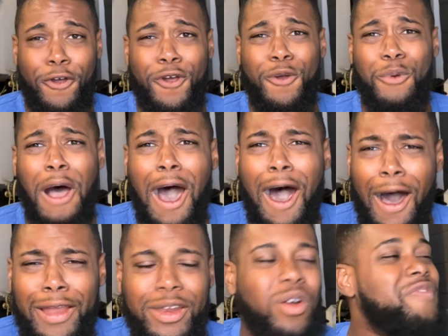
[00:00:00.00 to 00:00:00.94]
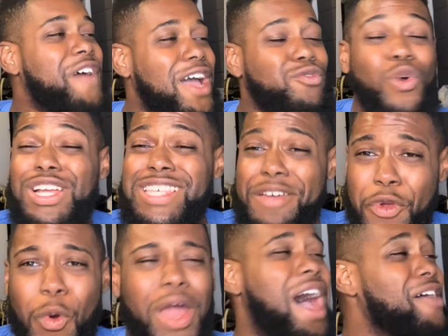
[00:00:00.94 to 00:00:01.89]
Run! In fact, where's
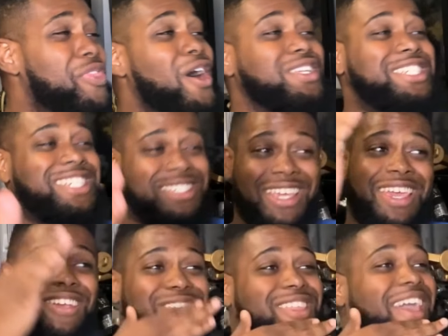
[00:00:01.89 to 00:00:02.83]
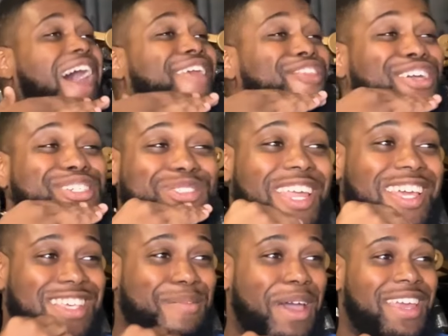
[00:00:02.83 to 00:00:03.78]
everyone? Here's the thing, I thought she was gonna
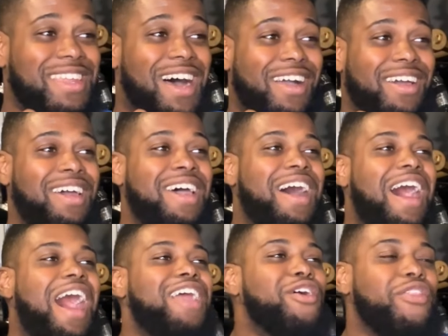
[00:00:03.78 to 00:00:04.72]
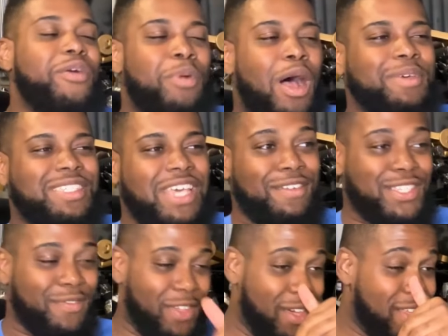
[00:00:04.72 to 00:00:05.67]
get saved by Kendaka. I know they're probably saving
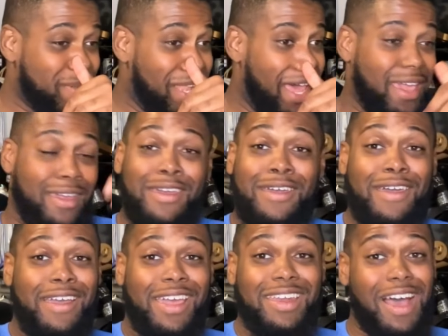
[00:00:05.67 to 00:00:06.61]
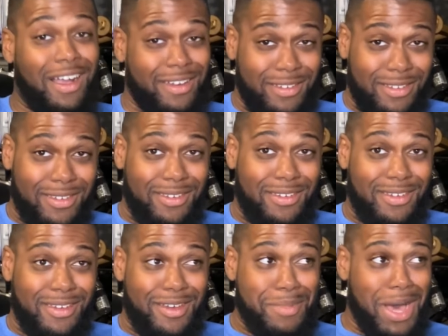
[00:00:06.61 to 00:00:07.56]
civilians, but like, Kendaka,
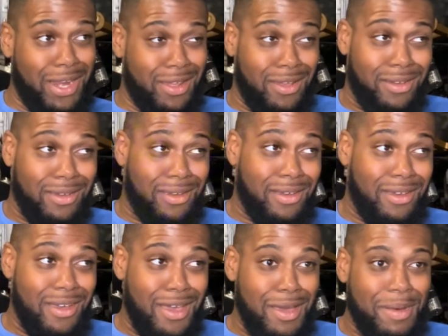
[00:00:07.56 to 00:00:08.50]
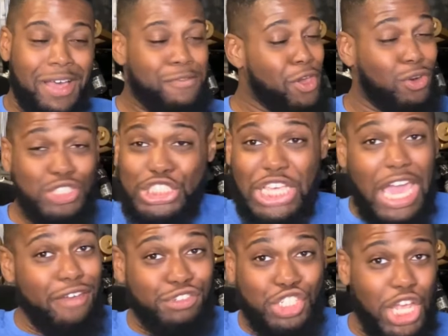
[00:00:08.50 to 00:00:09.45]
buddy. If you don't
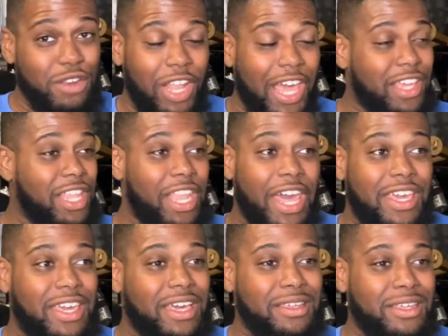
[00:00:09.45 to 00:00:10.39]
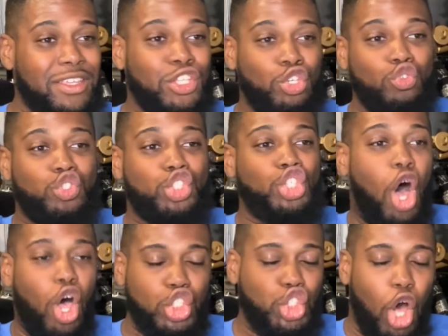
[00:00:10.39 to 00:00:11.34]
save shit,
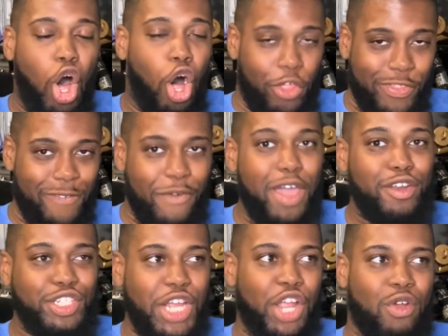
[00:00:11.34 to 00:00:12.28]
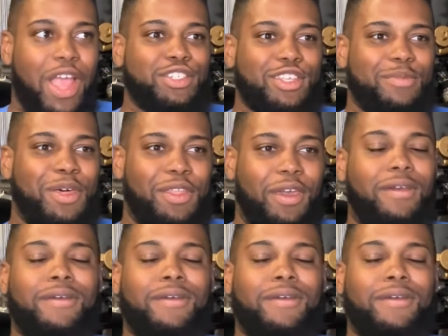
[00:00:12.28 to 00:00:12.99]
y'all saw the fighter jet crash into the building.